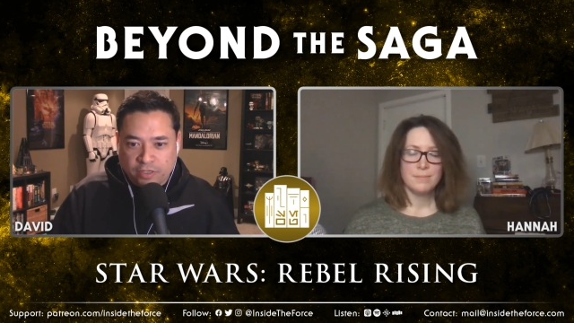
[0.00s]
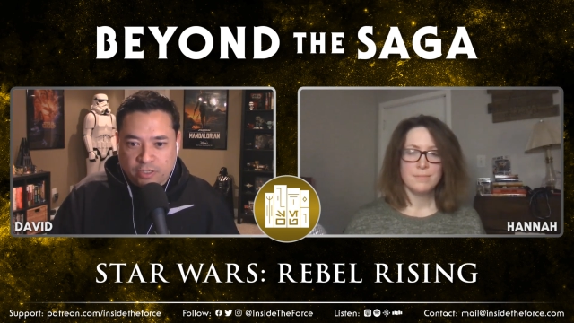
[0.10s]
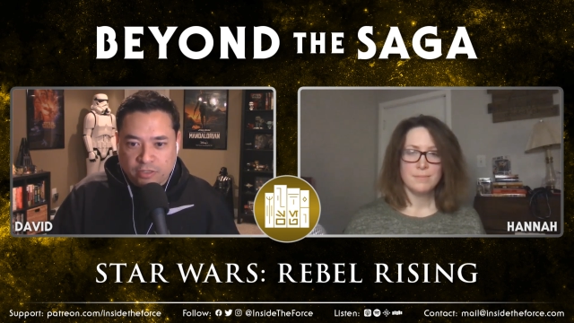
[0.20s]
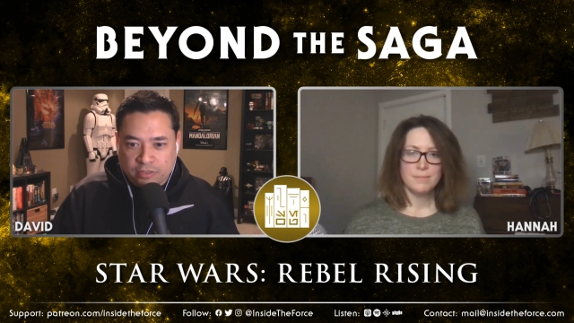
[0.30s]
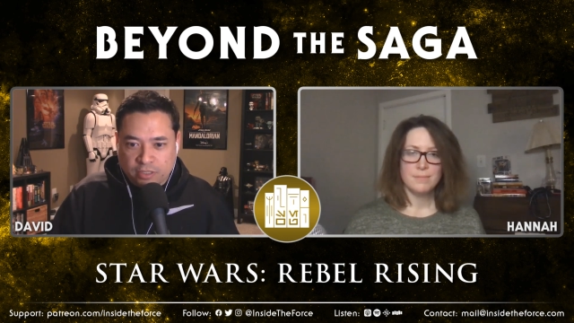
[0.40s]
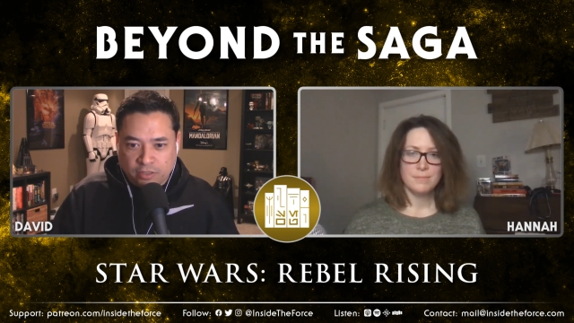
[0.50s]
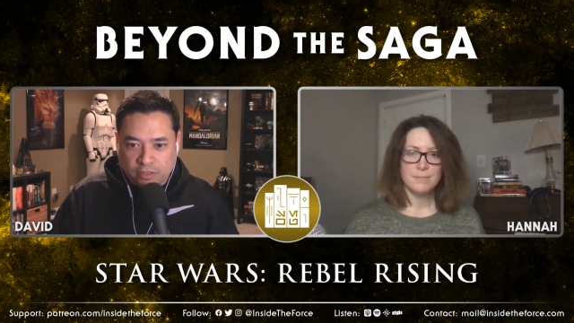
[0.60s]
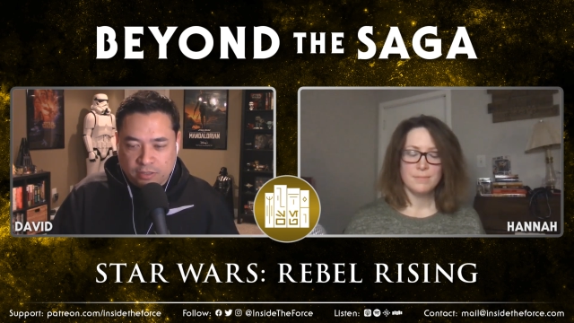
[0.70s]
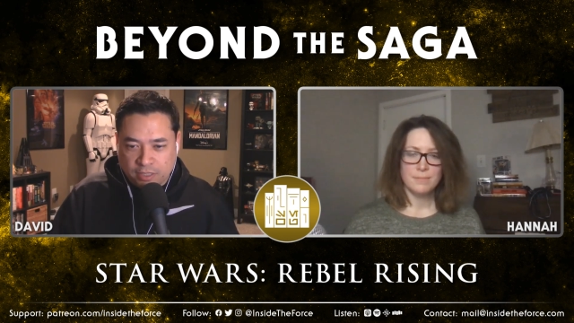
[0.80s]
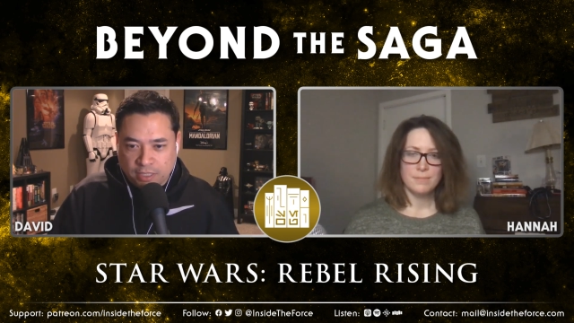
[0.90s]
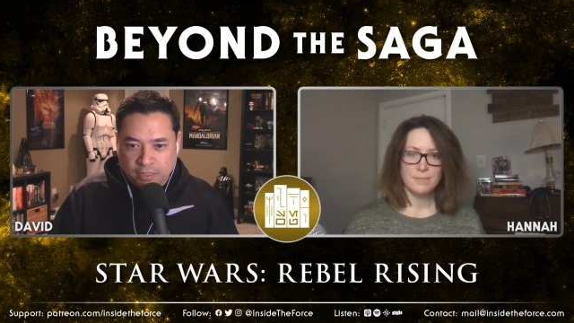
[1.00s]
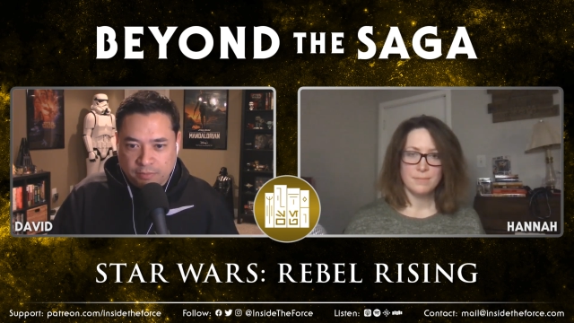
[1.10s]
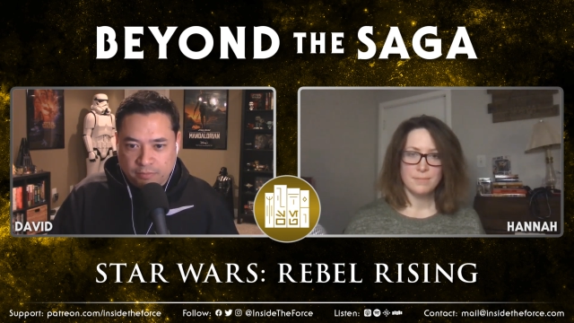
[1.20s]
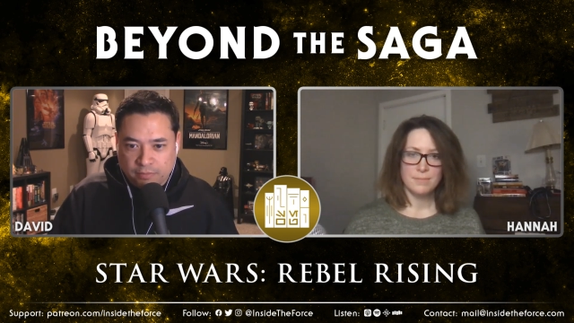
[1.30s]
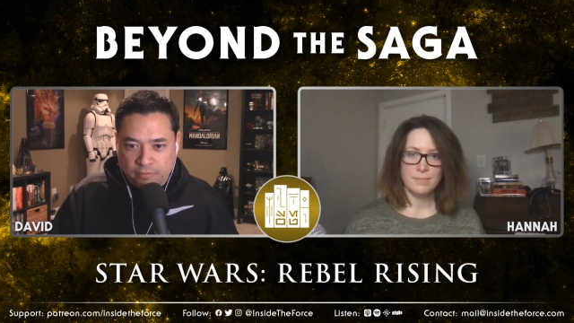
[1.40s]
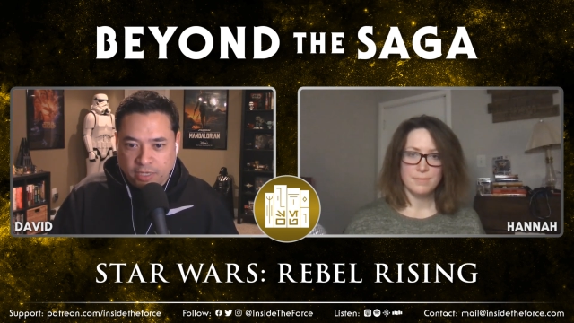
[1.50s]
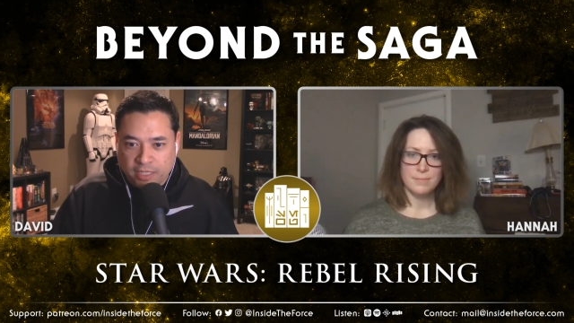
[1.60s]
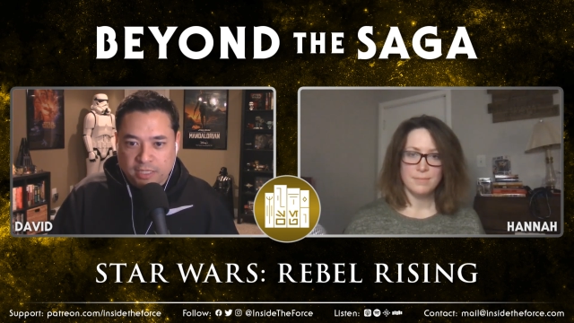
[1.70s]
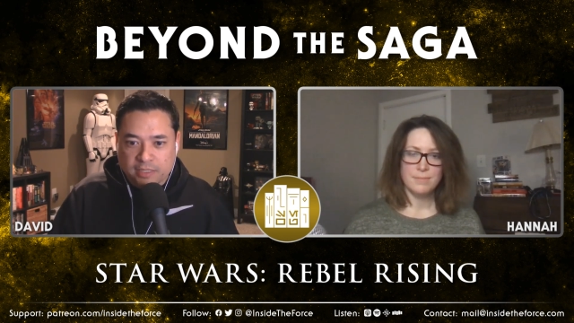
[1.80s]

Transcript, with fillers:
Speaker 1: figure to her, to him, right?